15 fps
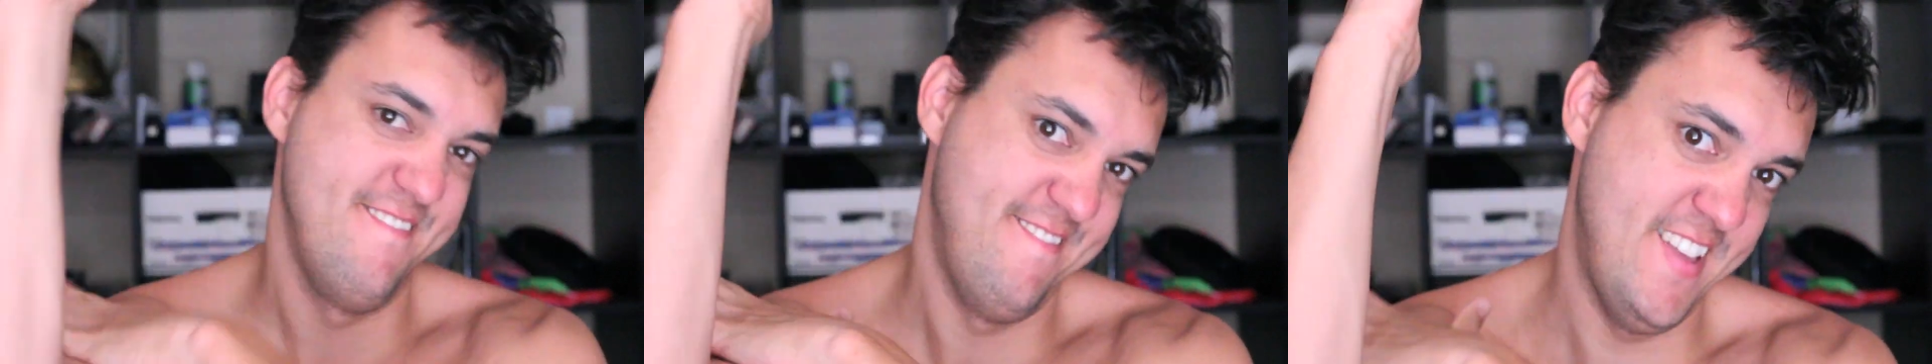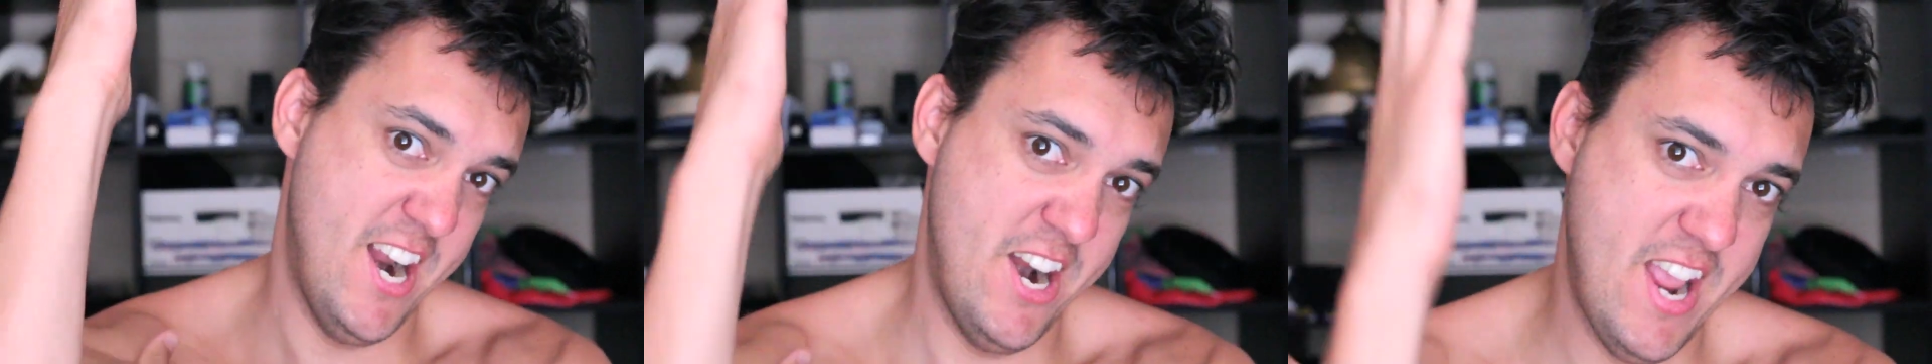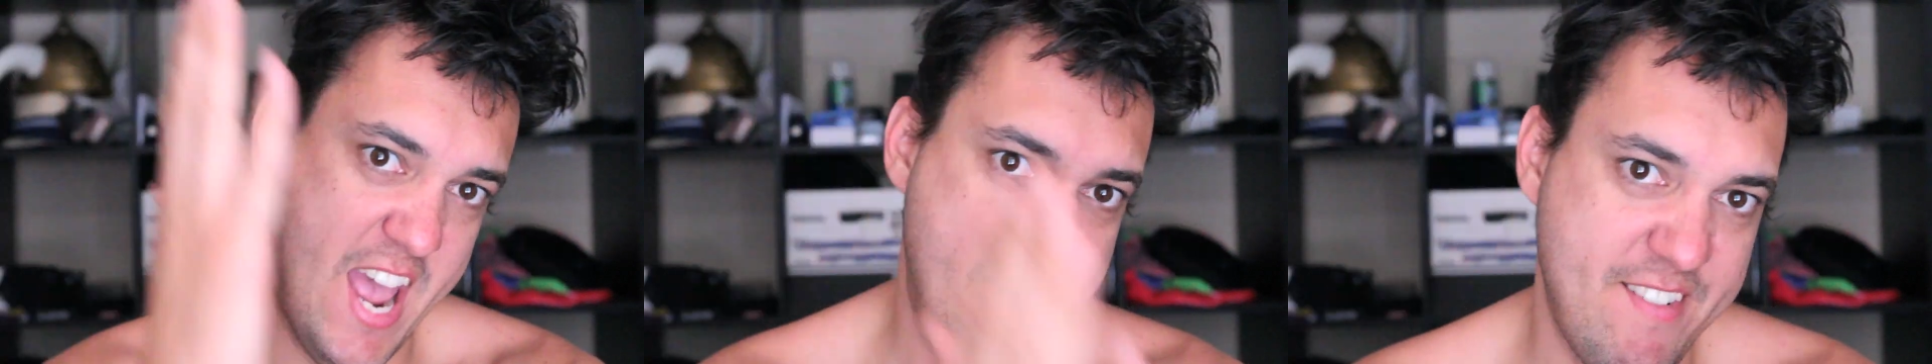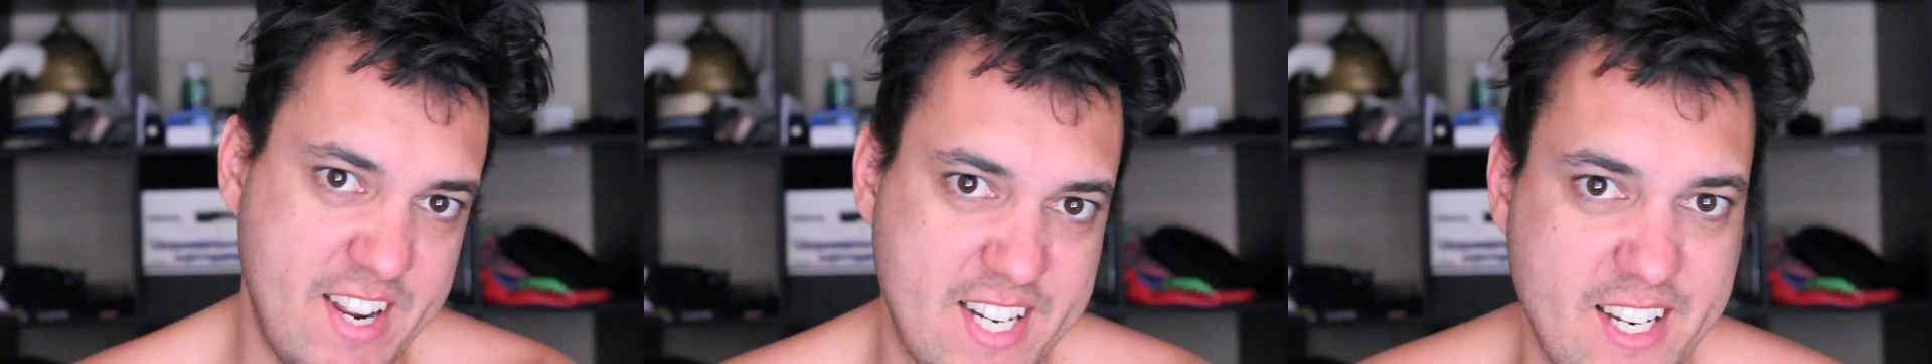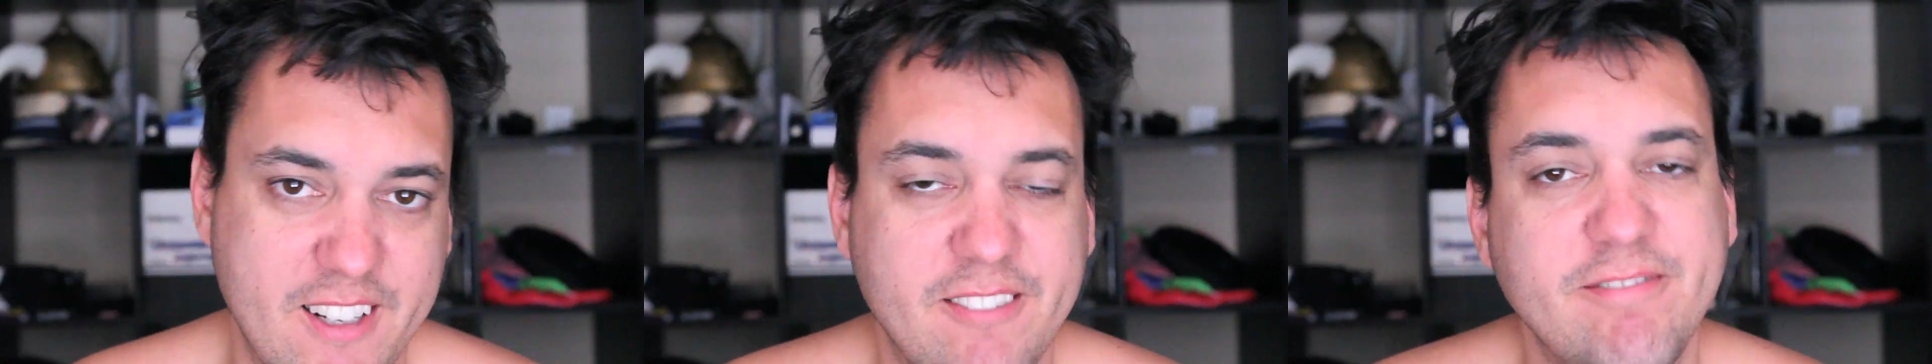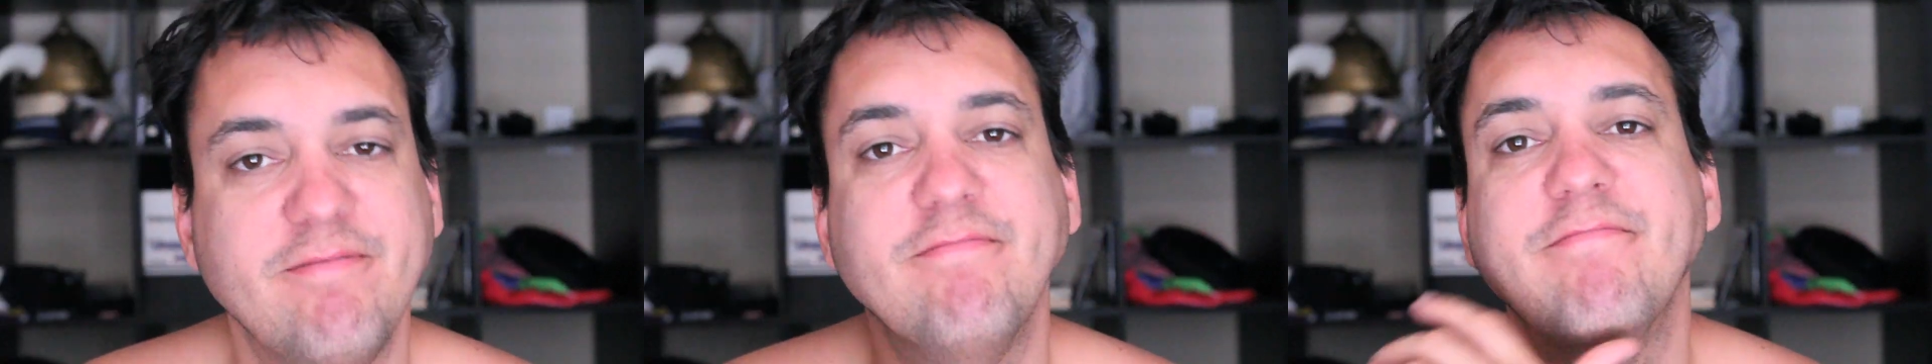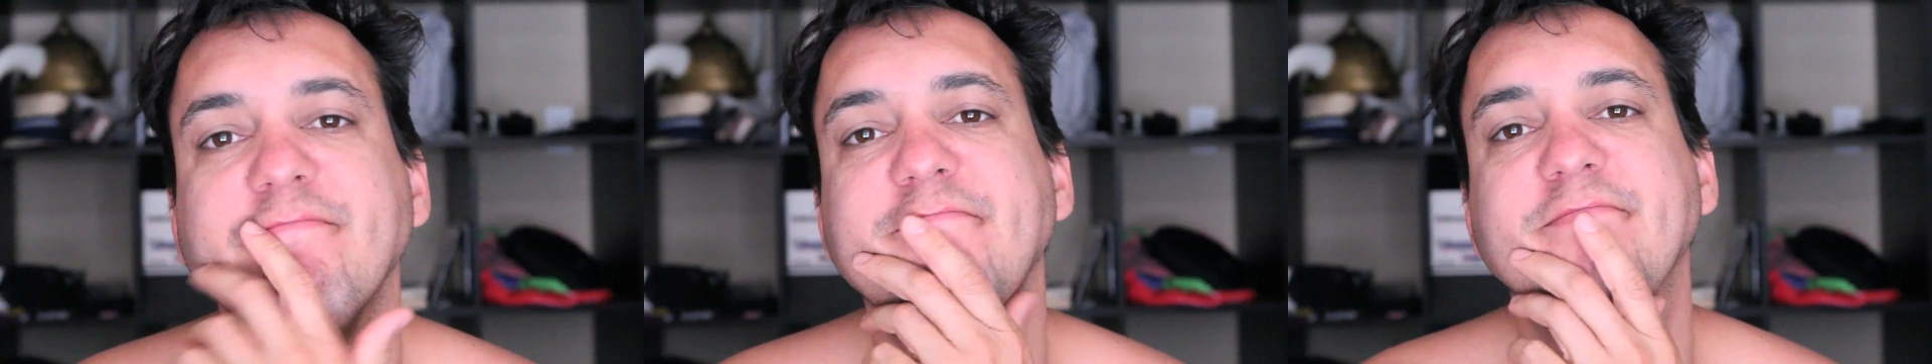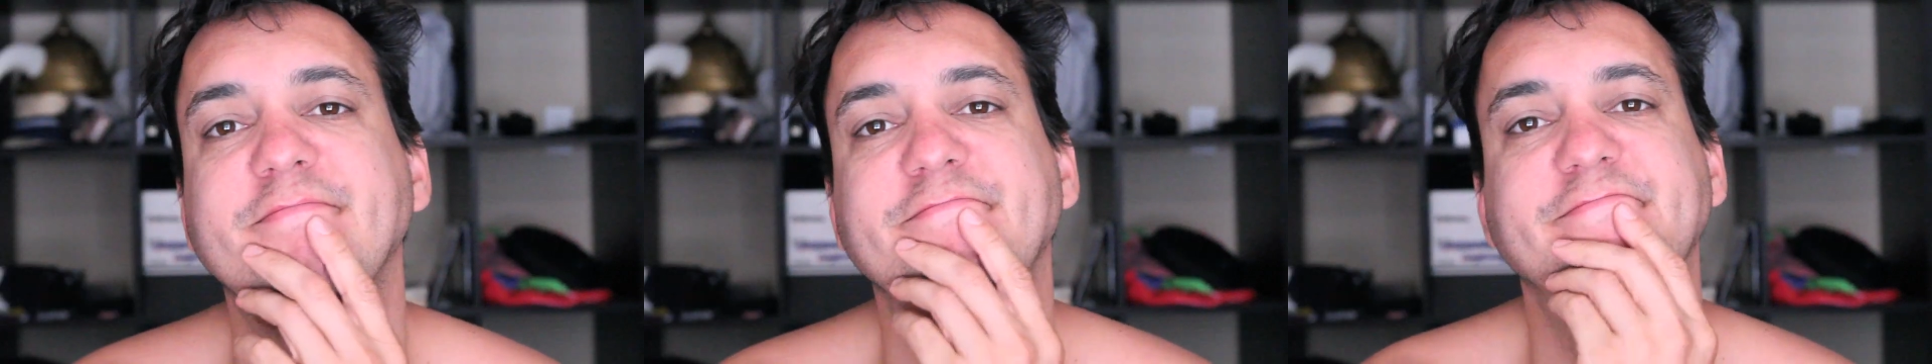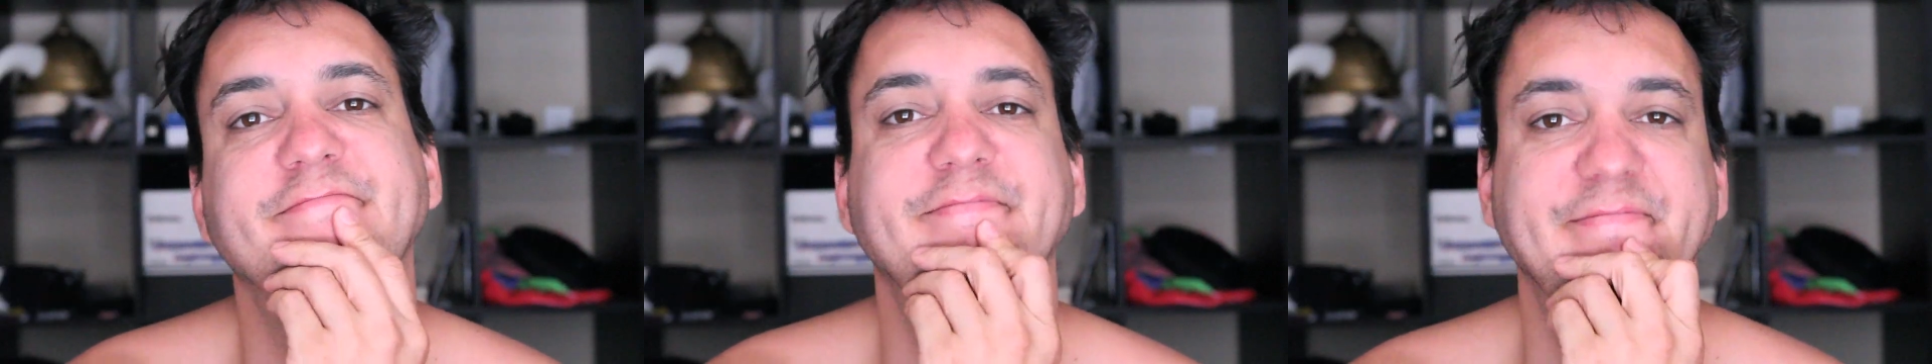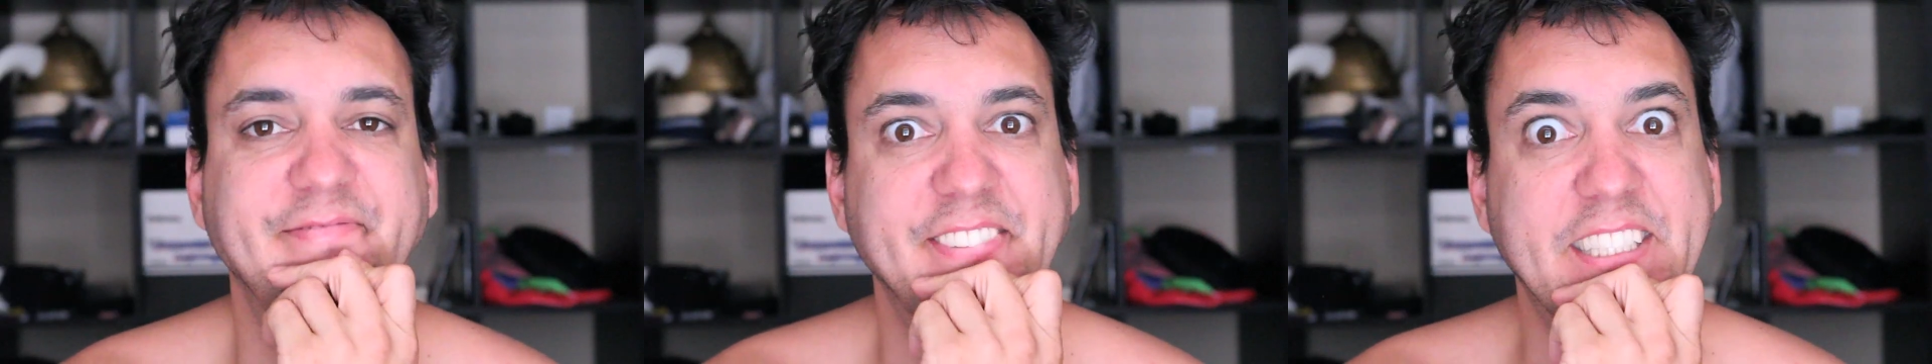There you have it!
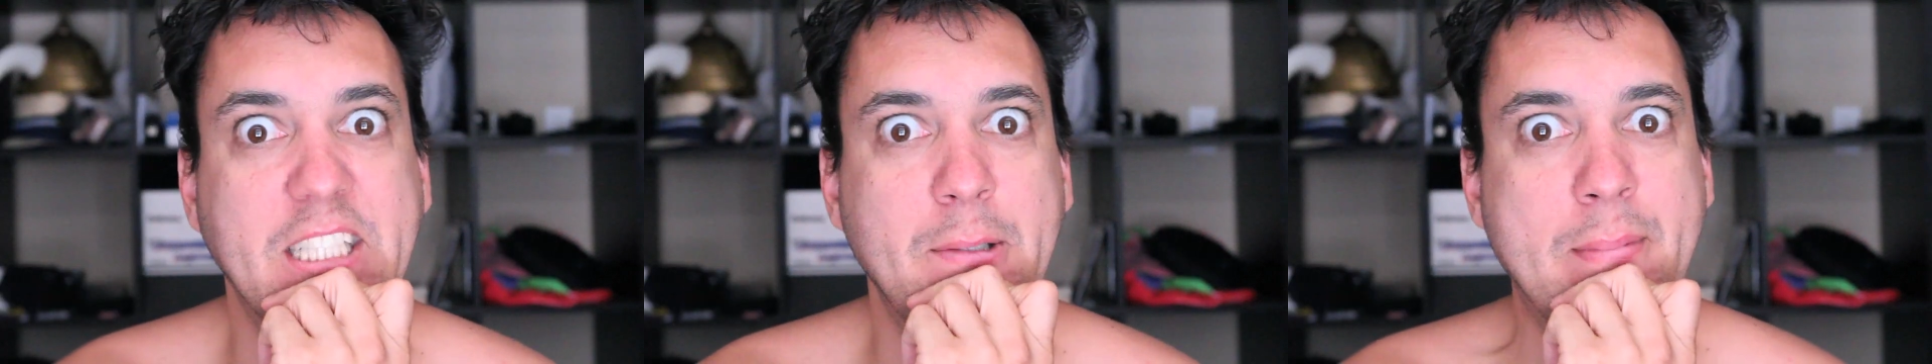Little